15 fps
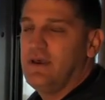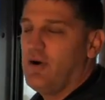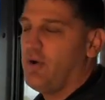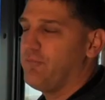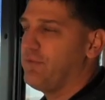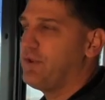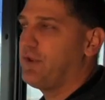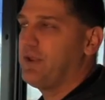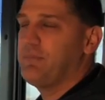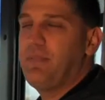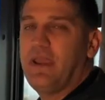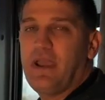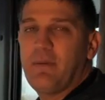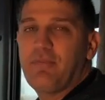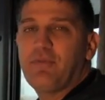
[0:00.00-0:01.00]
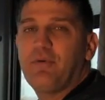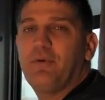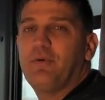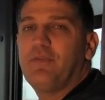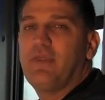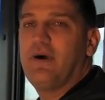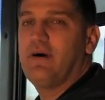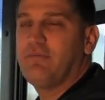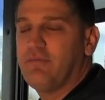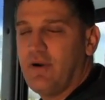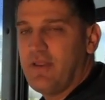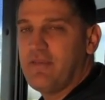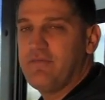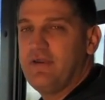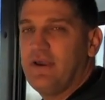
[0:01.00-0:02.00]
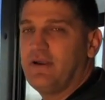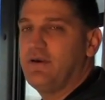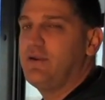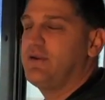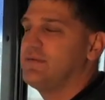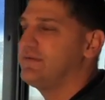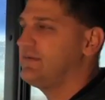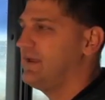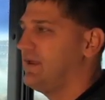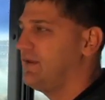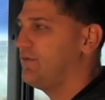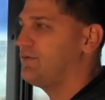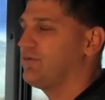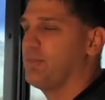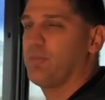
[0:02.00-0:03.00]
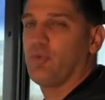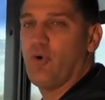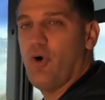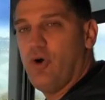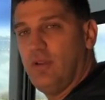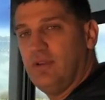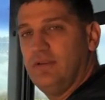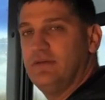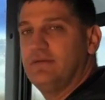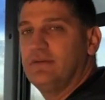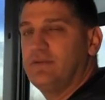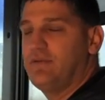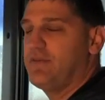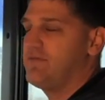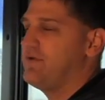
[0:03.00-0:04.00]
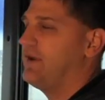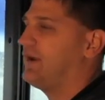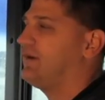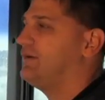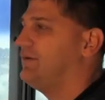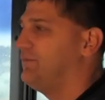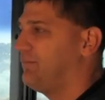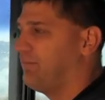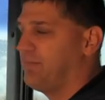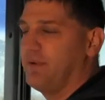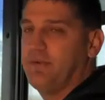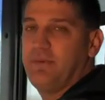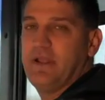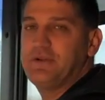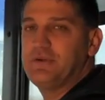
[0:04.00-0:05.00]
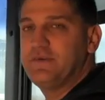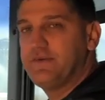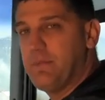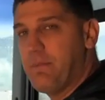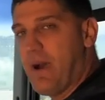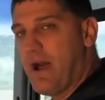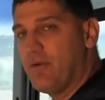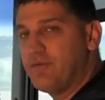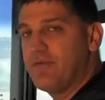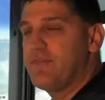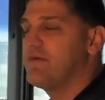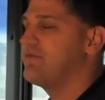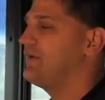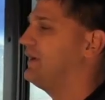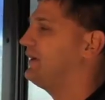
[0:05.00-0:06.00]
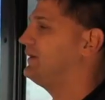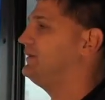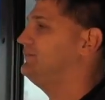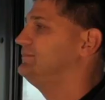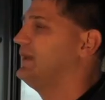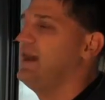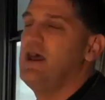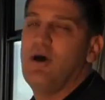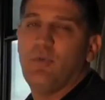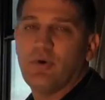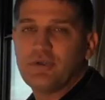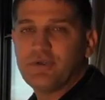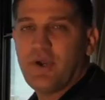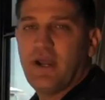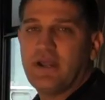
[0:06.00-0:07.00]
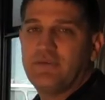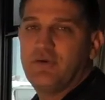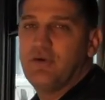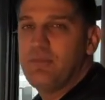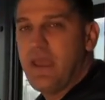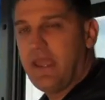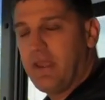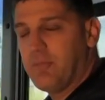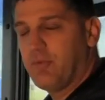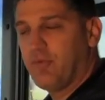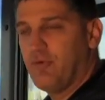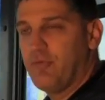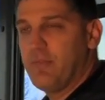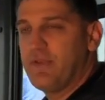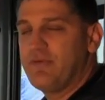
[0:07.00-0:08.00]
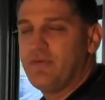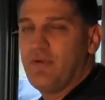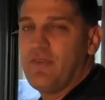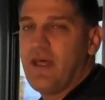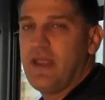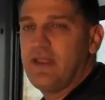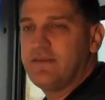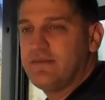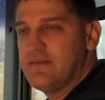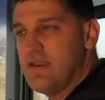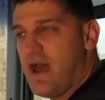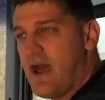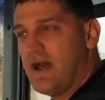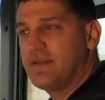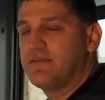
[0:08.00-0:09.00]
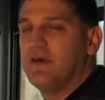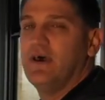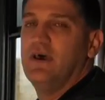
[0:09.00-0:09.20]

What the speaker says: hopefully you can pick up through the front of the vehicle. You can see some roll to the vehicle, potentially some bounce in the vehicle. We're trying to make improvements so that it's not